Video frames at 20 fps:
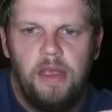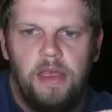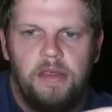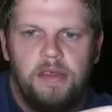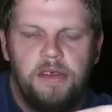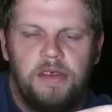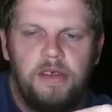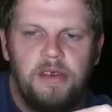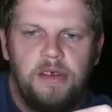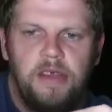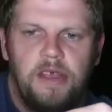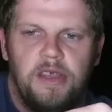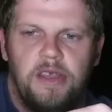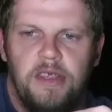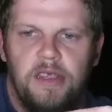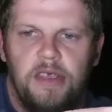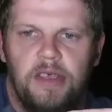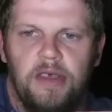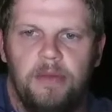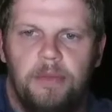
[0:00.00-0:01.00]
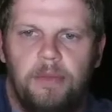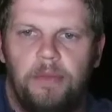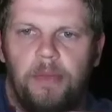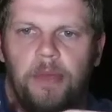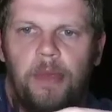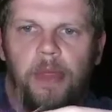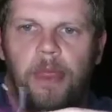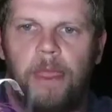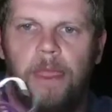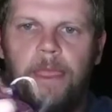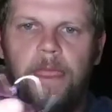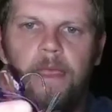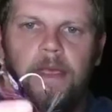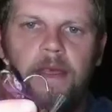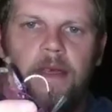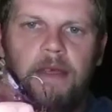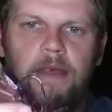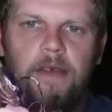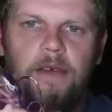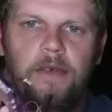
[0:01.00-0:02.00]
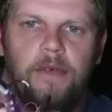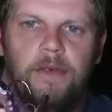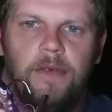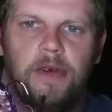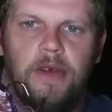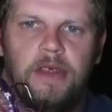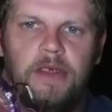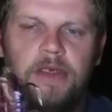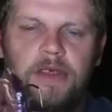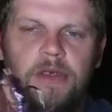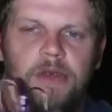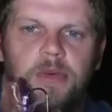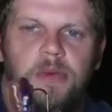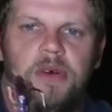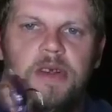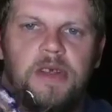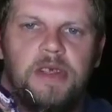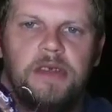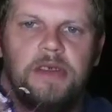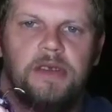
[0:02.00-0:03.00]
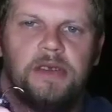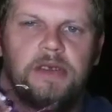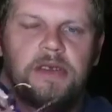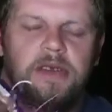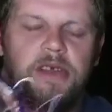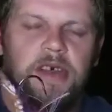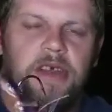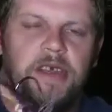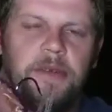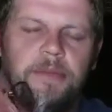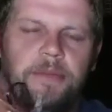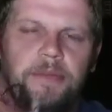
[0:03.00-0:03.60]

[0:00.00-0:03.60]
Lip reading: a general idea of what you want it to look like.